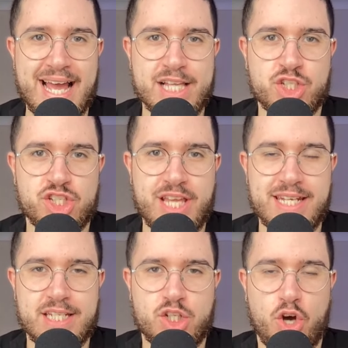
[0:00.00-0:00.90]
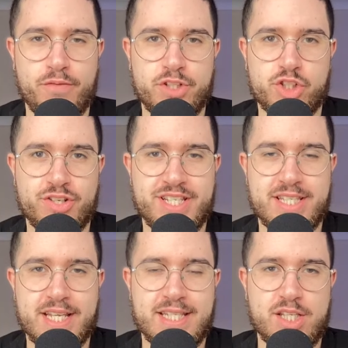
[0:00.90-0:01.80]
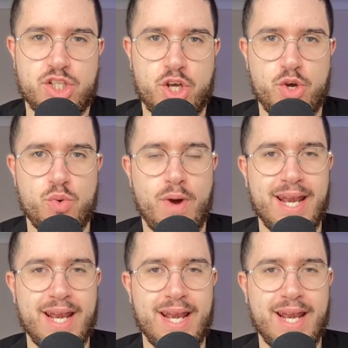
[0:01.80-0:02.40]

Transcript: as just ended Coventry City 2,